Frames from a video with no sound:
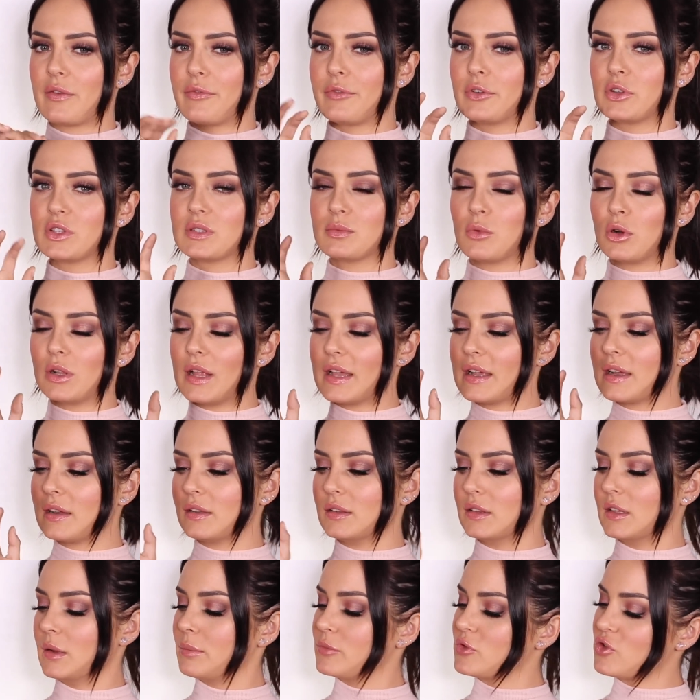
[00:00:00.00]
It feels more like
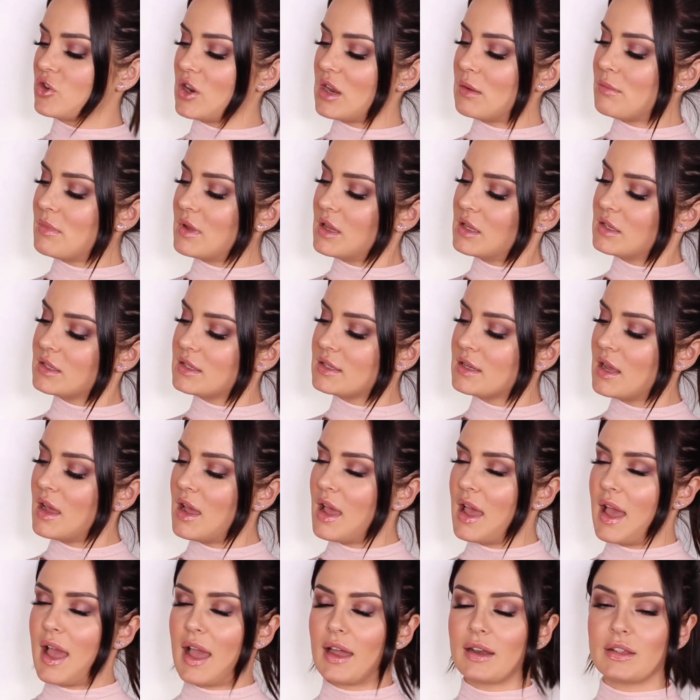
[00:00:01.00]
a lip treatment,
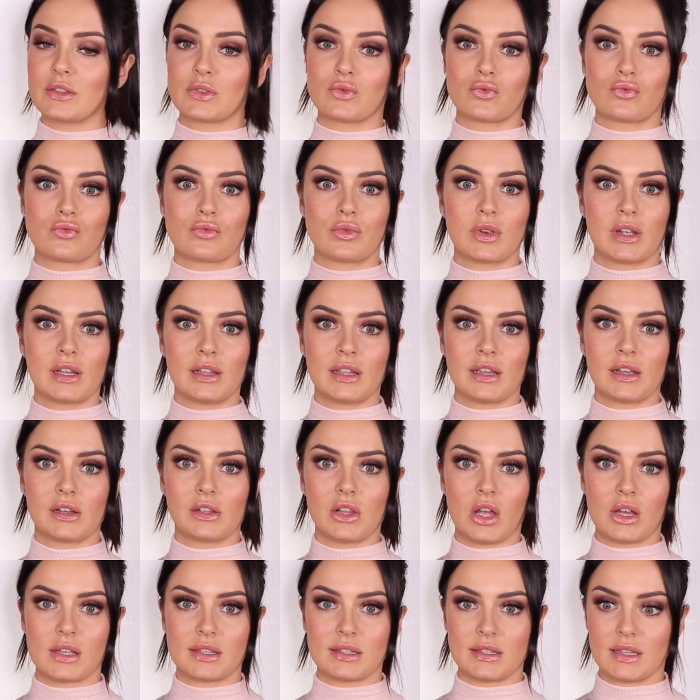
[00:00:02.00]
and it's really
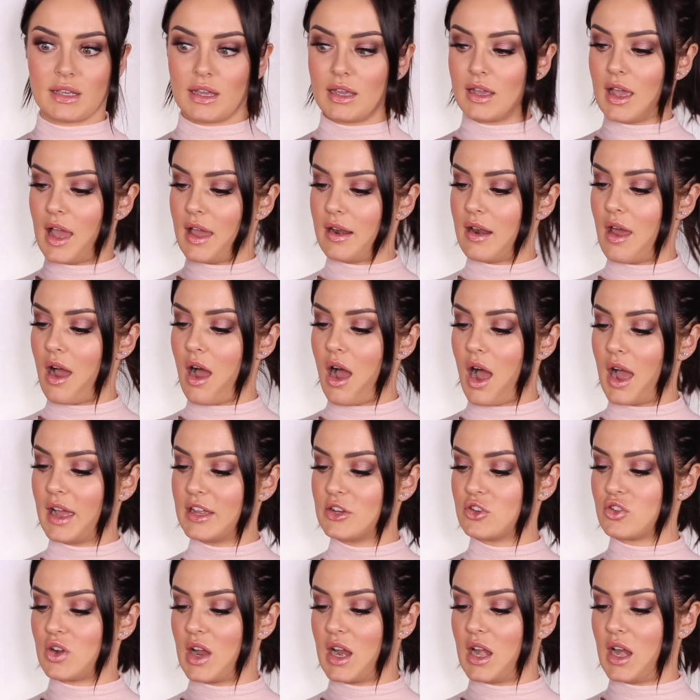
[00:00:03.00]
glossy and
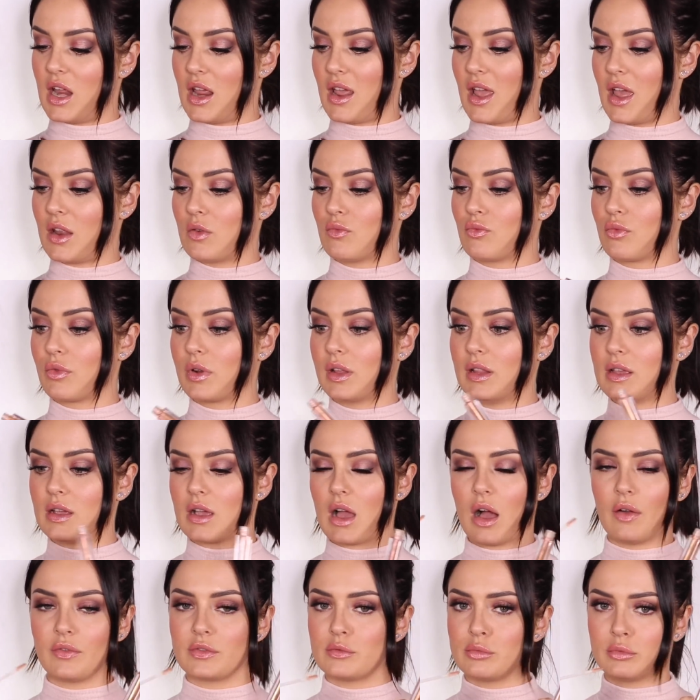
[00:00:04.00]
hydrating and really
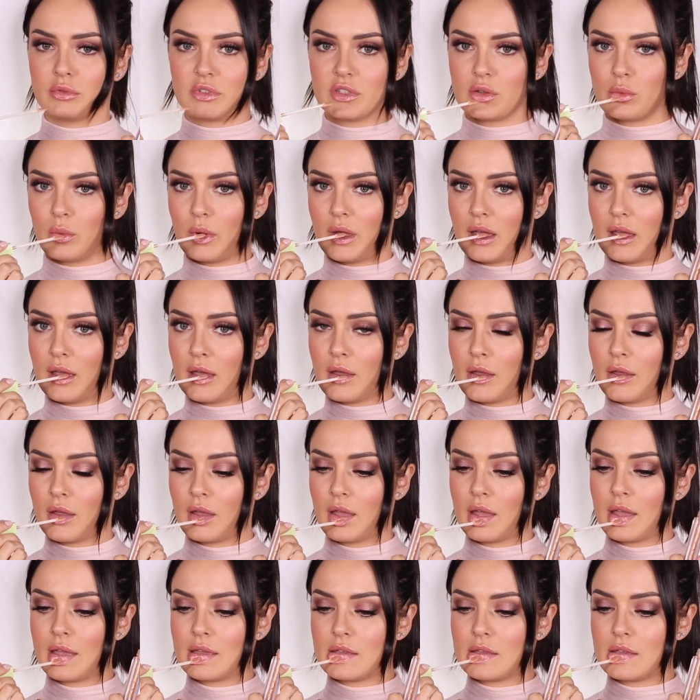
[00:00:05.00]
comfortable to wear.